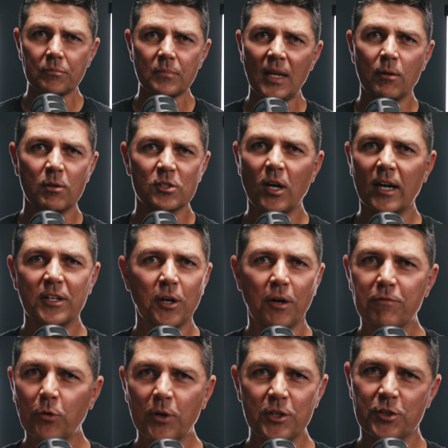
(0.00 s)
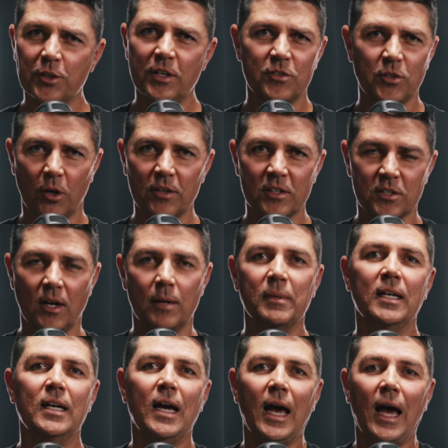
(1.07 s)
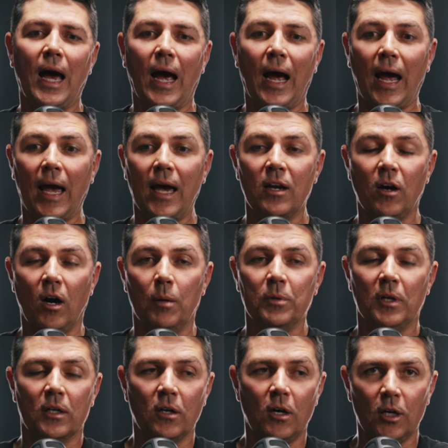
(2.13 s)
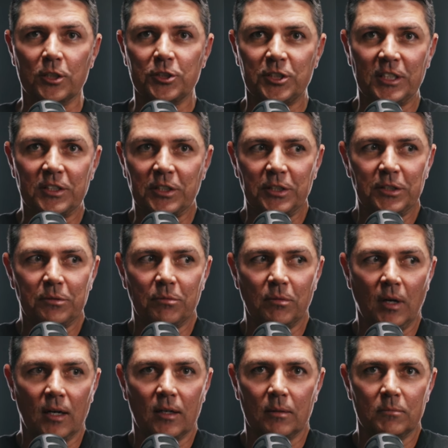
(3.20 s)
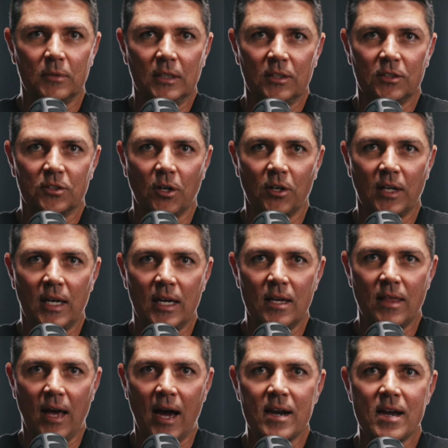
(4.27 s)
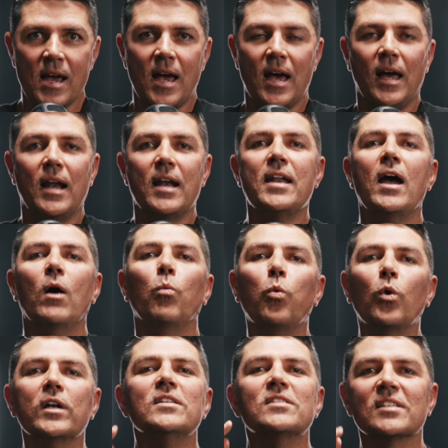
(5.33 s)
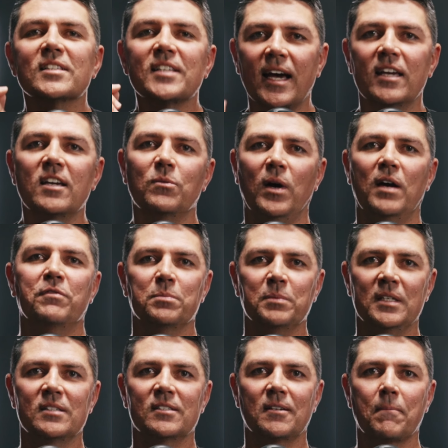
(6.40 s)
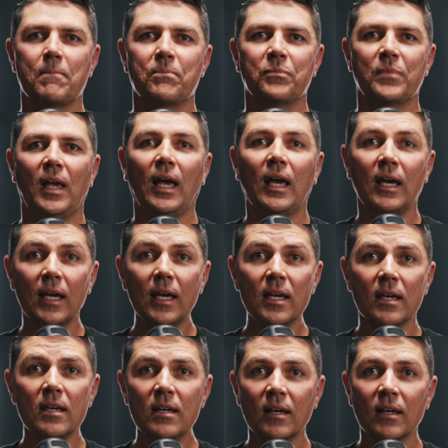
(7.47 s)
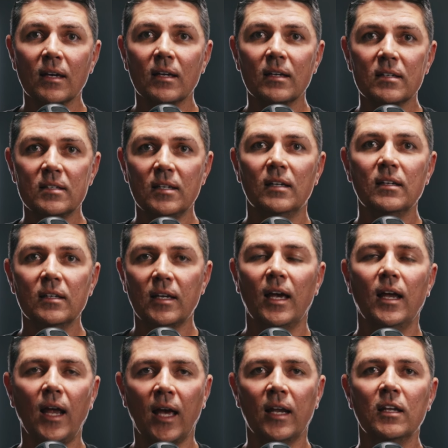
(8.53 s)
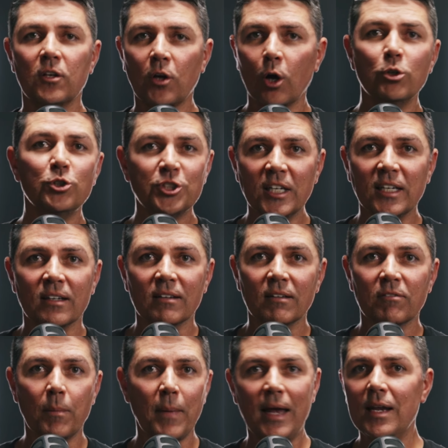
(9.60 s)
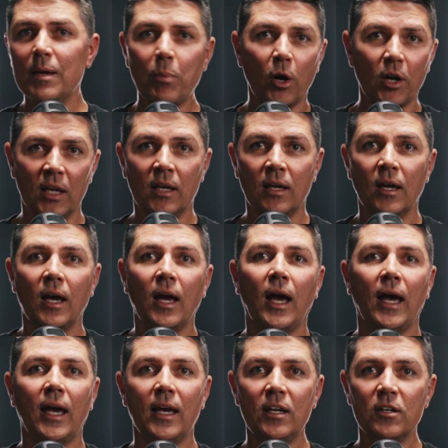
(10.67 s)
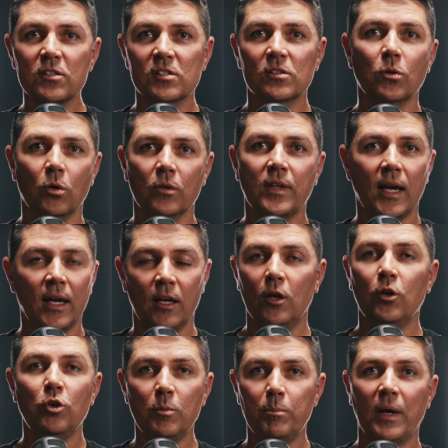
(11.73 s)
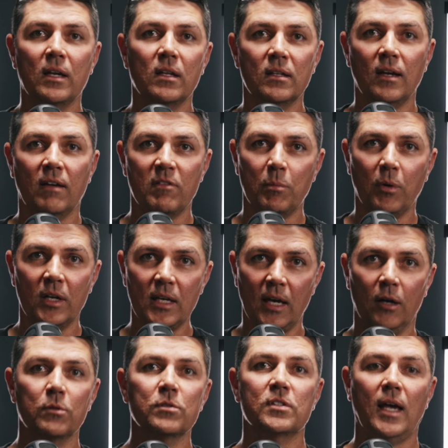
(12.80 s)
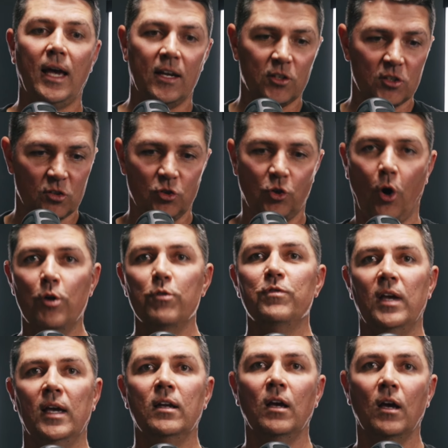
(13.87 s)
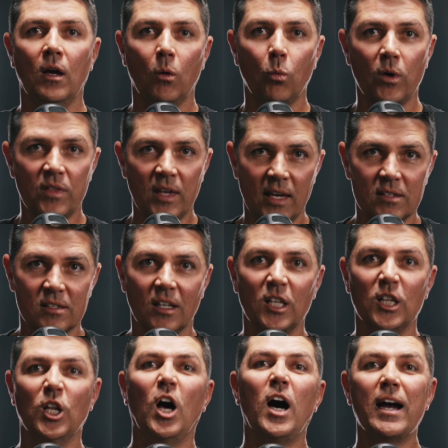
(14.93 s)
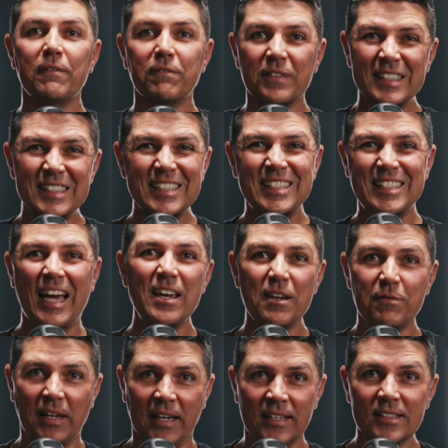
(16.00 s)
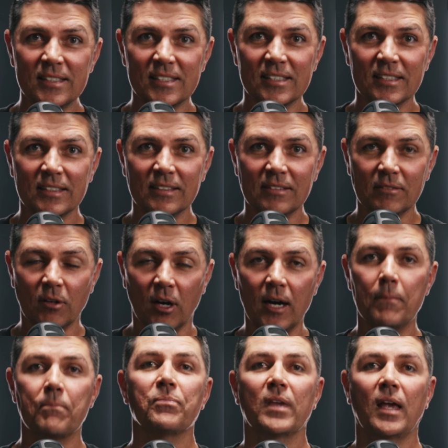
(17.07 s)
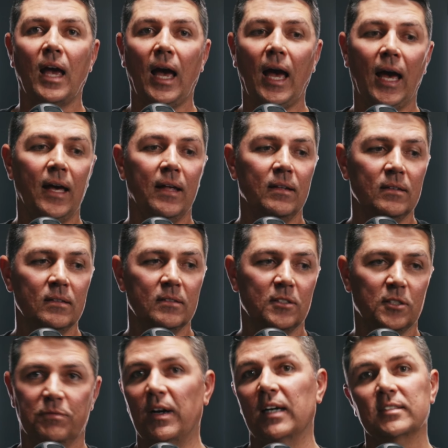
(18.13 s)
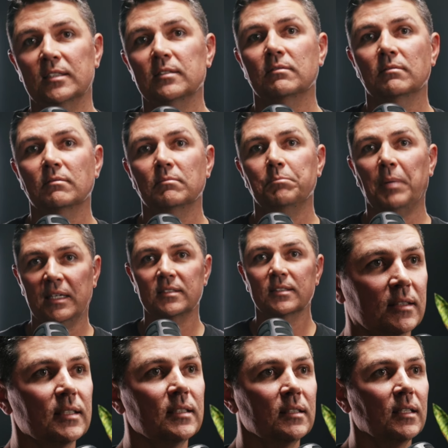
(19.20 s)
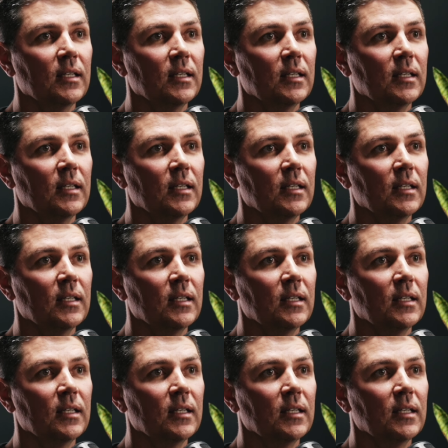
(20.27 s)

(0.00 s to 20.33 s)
He was 42 years old at the time. And I'm like, oh shit, dude, I'm really sorry to hear that. Now, what is the takeaway from this? He didn't get any coaching from anybody. He just thought that he knew better than everybody else and just dove in with his life savings, right? And just fucked it, basically.